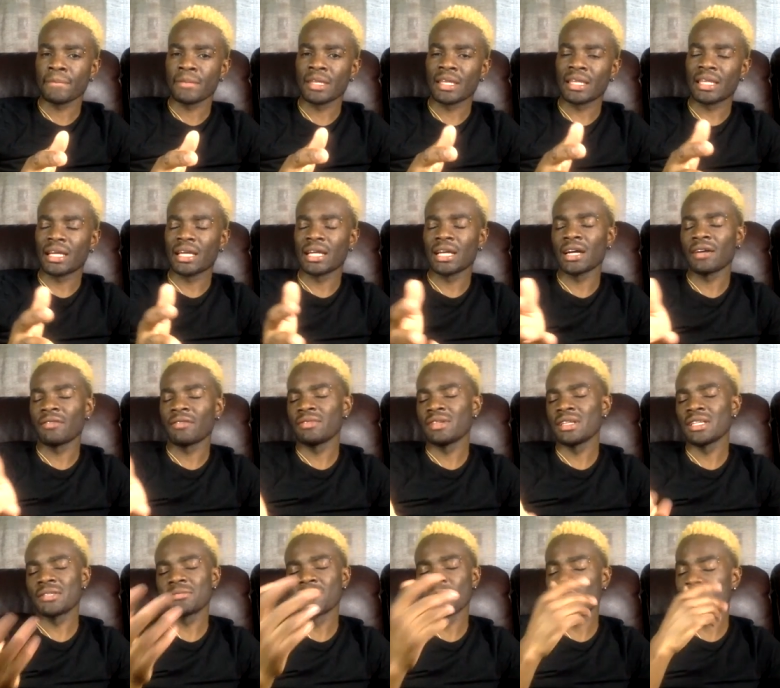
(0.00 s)
You can have
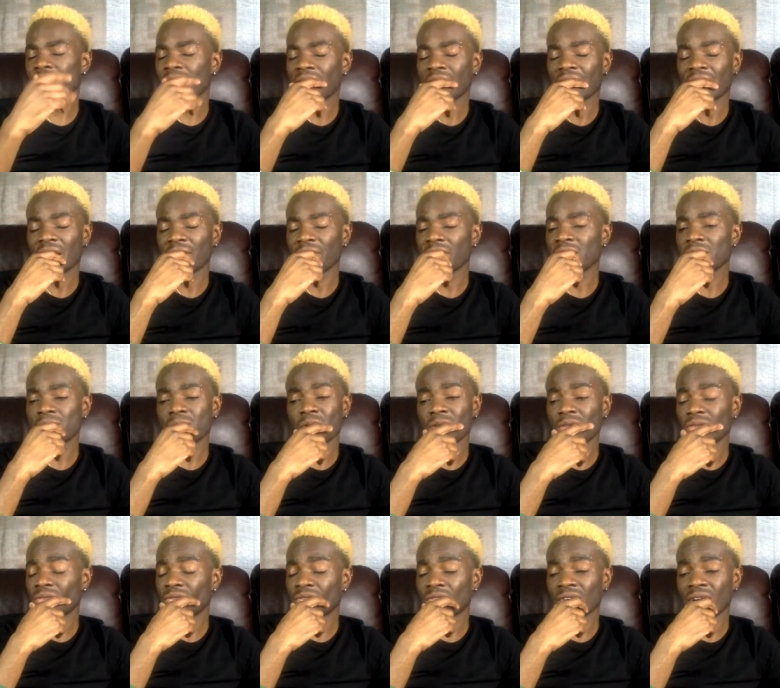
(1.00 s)
this bone. you can have this
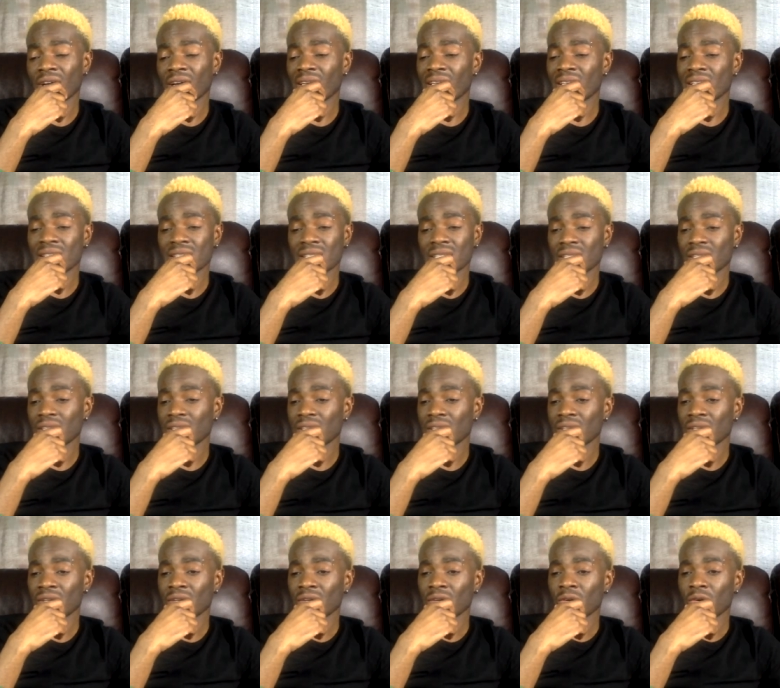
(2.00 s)
bone for honestly
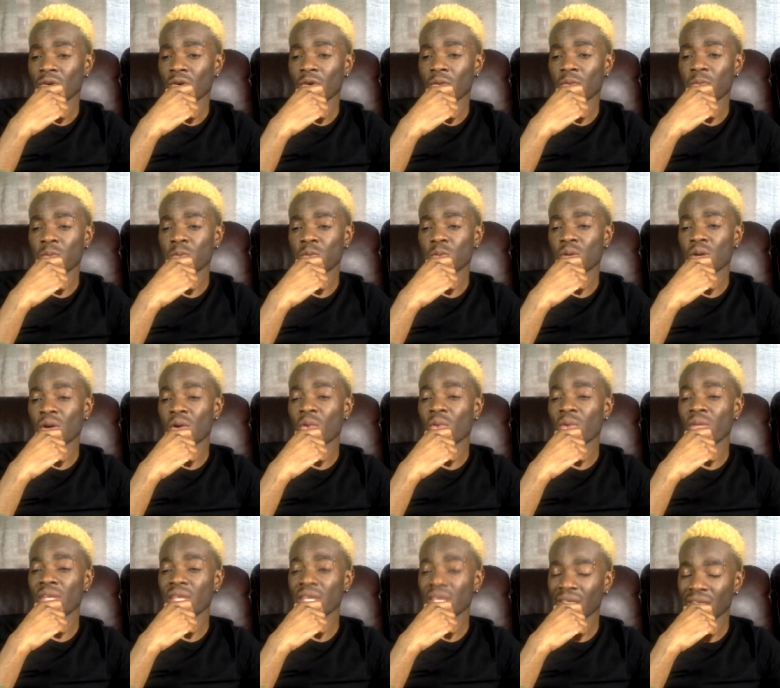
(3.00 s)
up to a
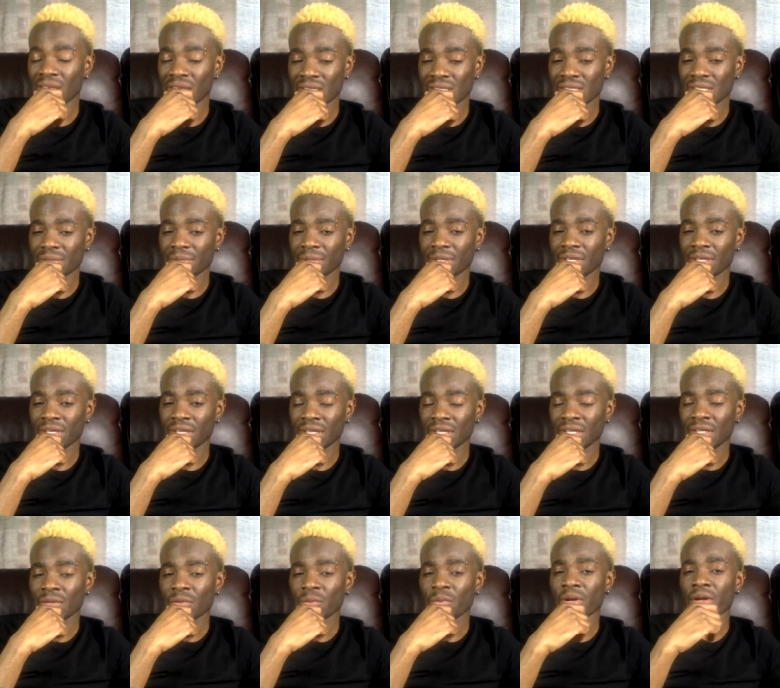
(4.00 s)
week, you see me?
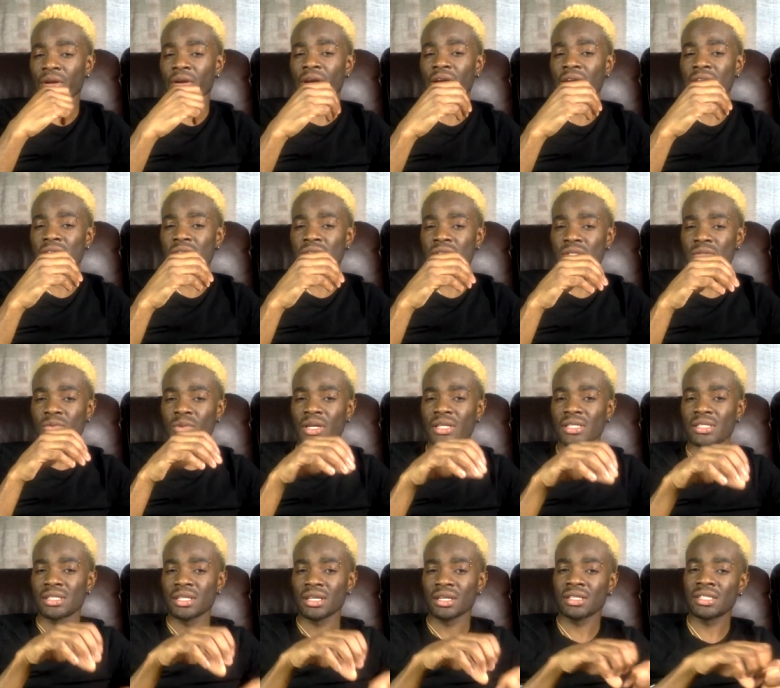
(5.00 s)
Whereas
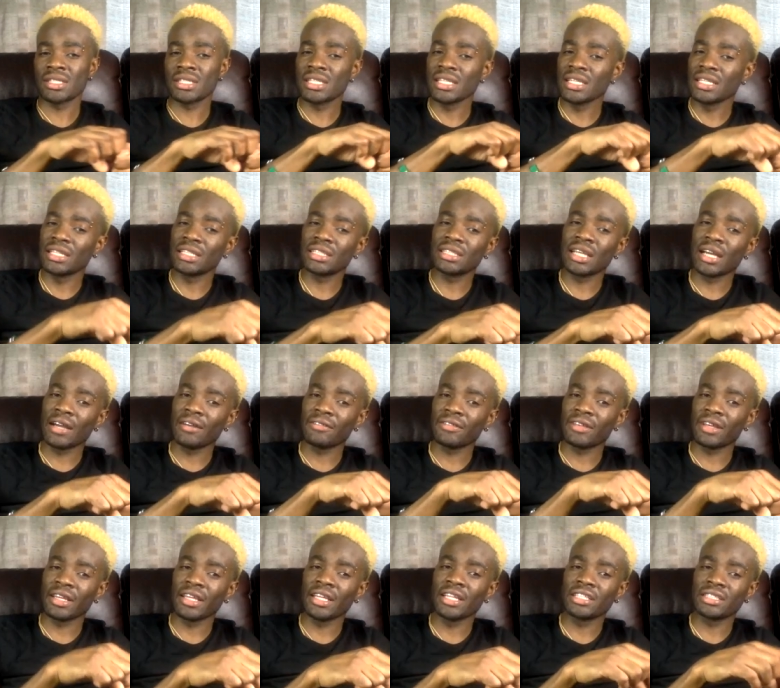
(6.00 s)
once you seal it
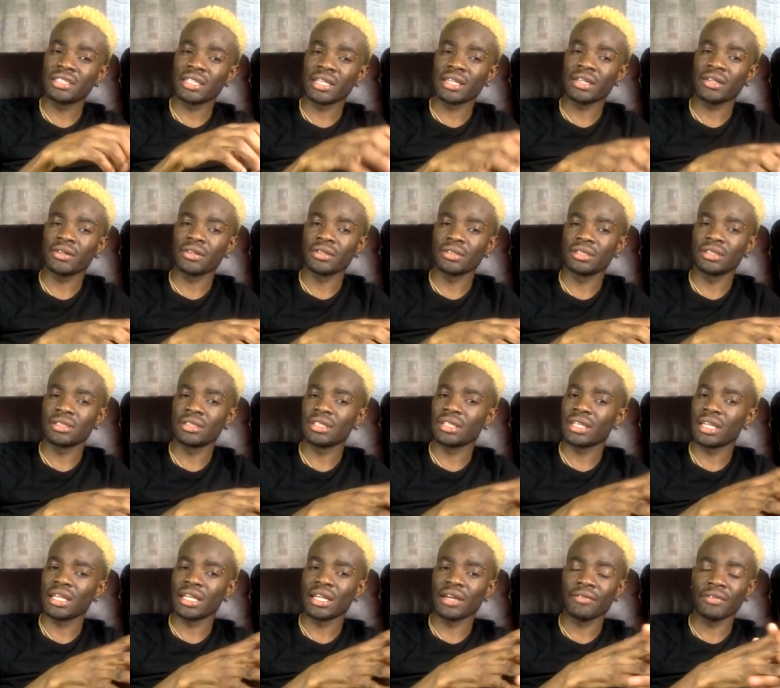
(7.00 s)
after each and you cut it, you
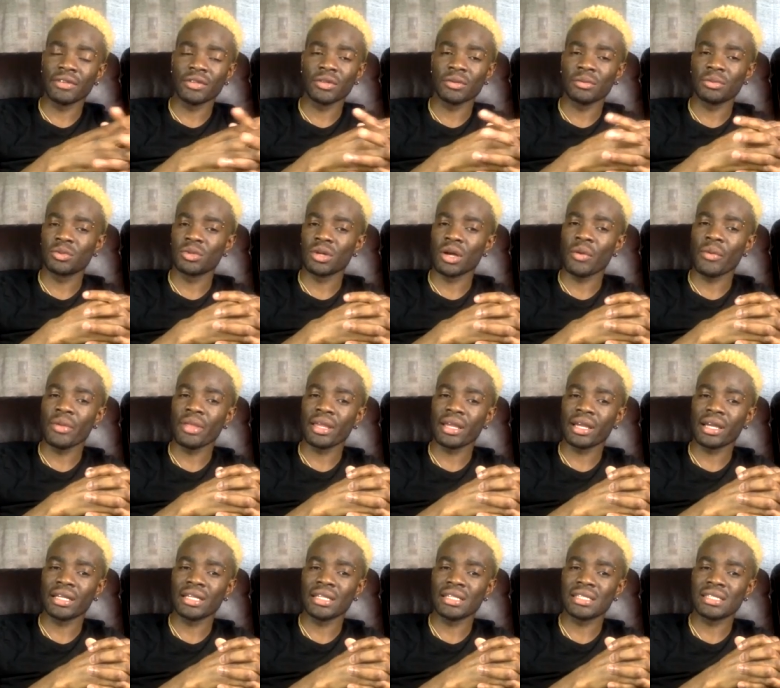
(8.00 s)
can have it up to a
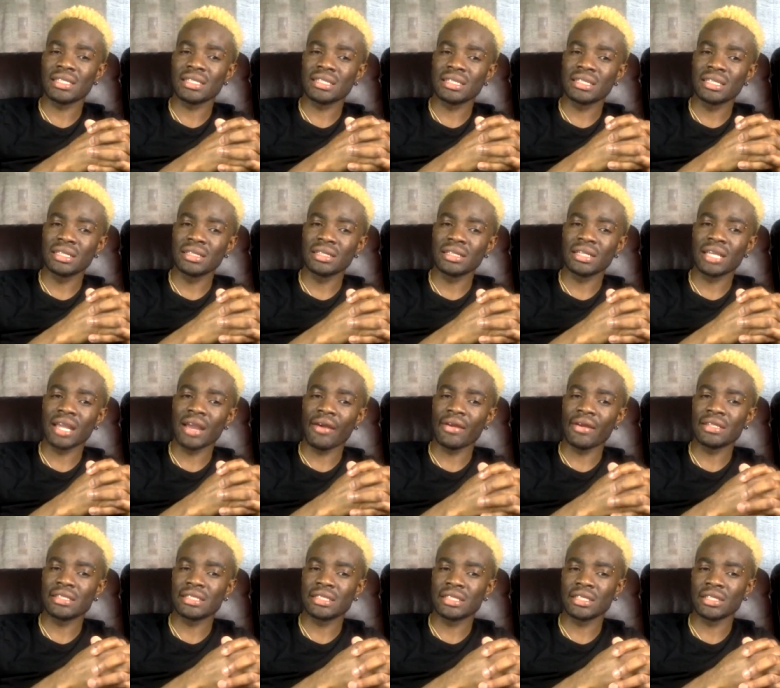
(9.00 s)
week and it still
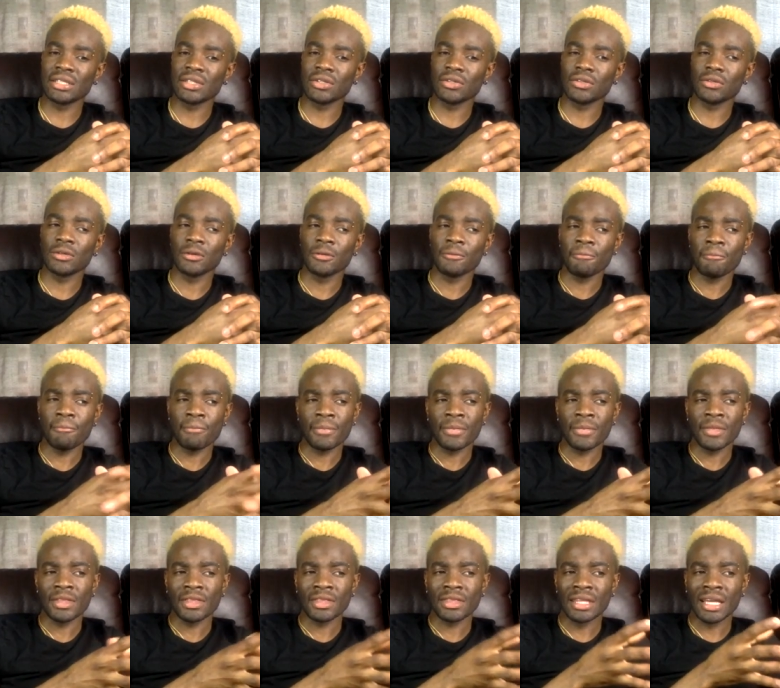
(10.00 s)
guarantee you
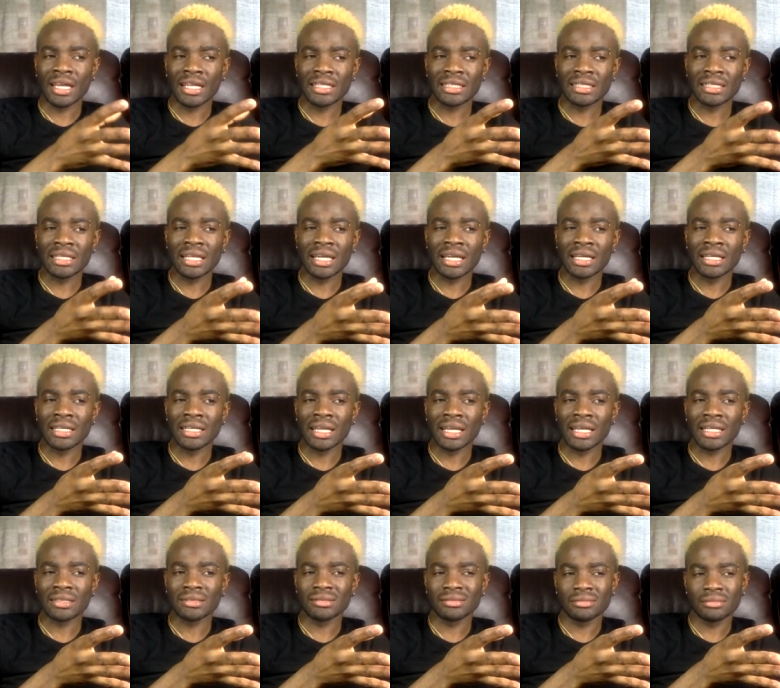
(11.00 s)
that that
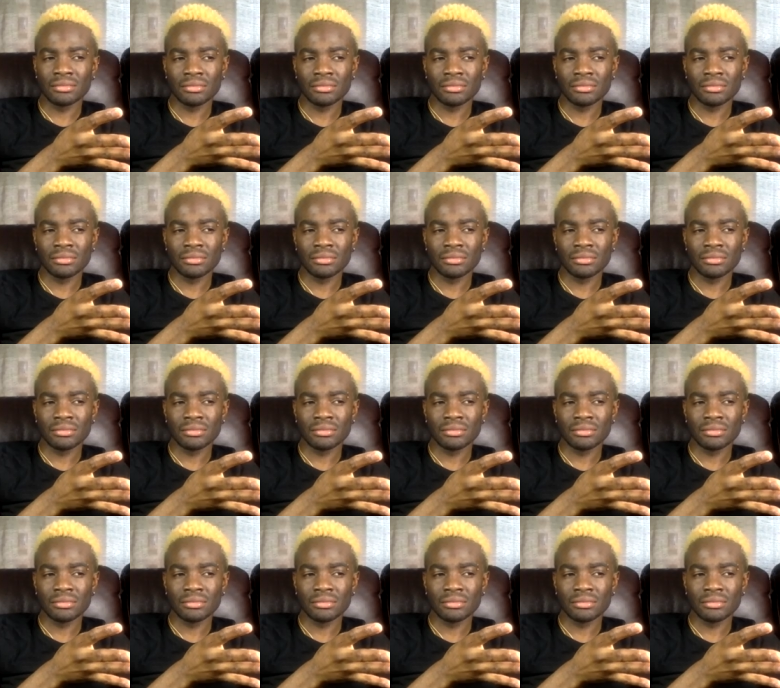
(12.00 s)
that